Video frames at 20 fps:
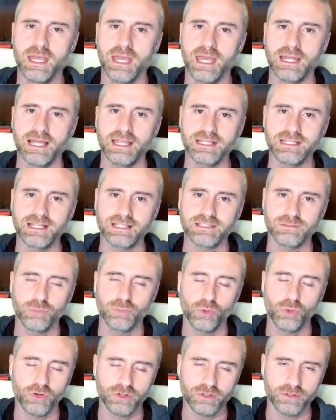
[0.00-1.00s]
And I think that's
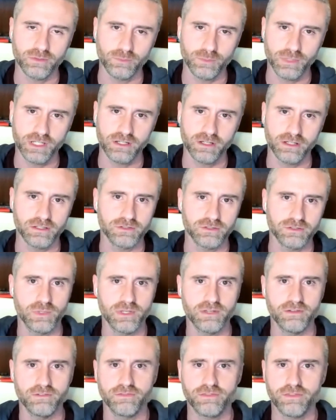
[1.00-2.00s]
important because
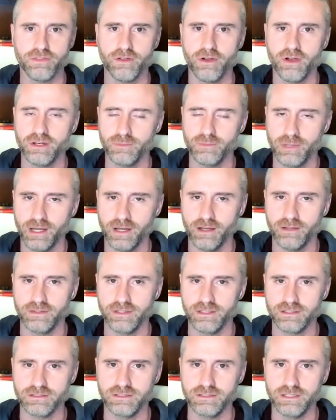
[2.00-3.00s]
we've thought about
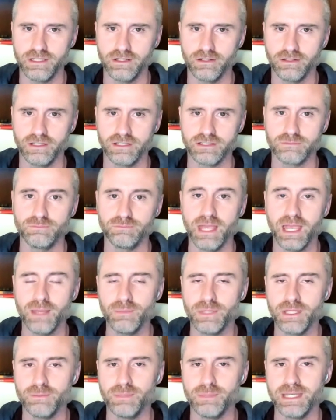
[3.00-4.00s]
this deal as
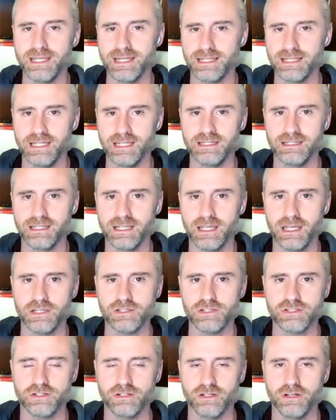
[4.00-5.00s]
maybe being an
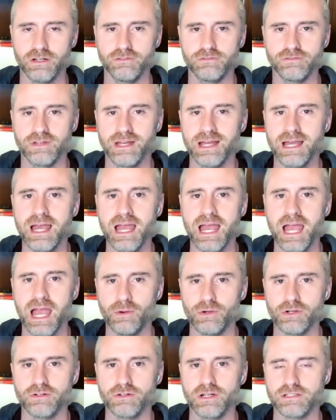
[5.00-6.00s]
indication of how
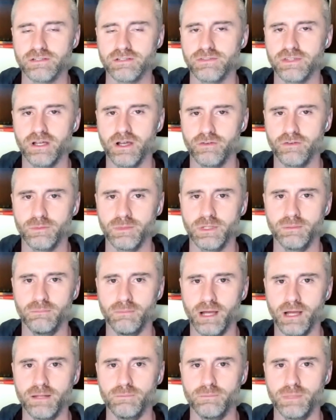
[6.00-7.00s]
aggressive the government
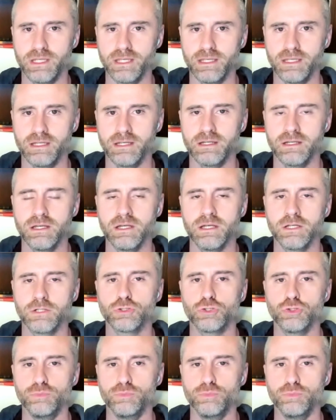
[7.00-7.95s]
might be to